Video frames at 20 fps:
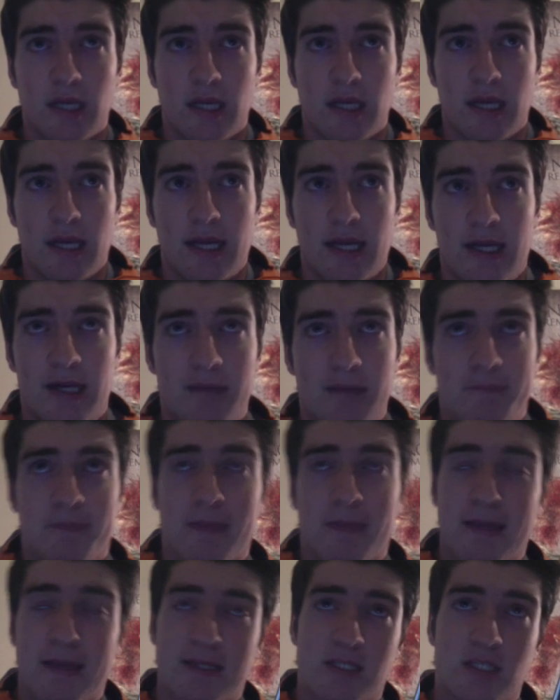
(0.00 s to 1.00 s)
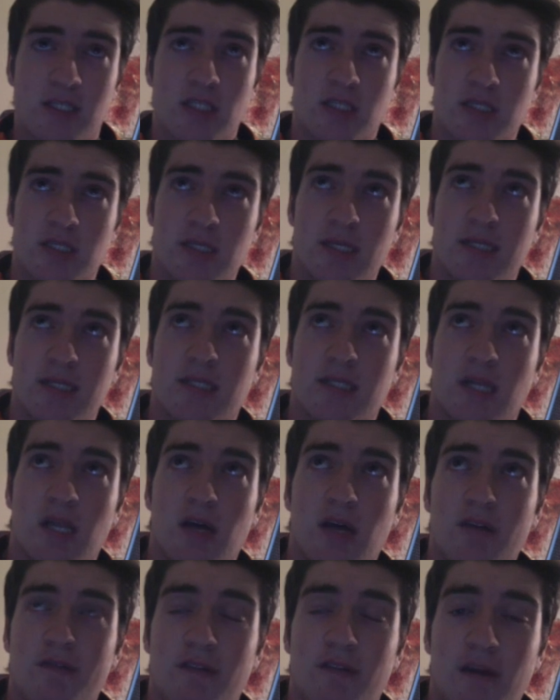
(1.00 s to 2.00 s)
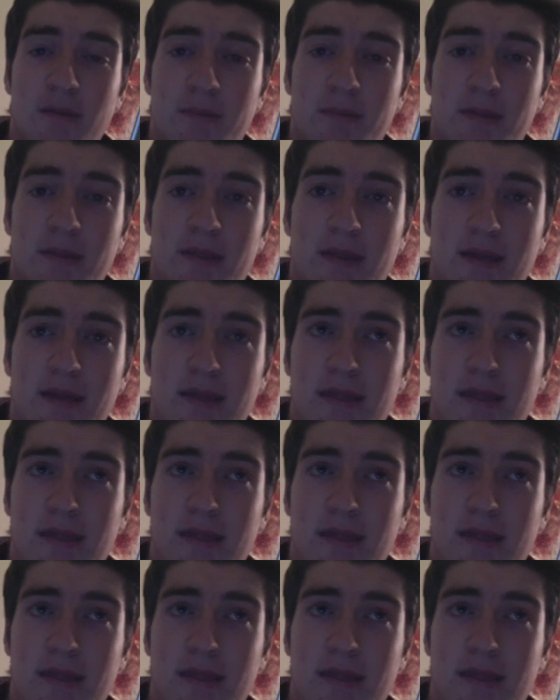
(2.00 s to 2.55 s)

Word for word: Um, it's just, it's a lot of fun, but the,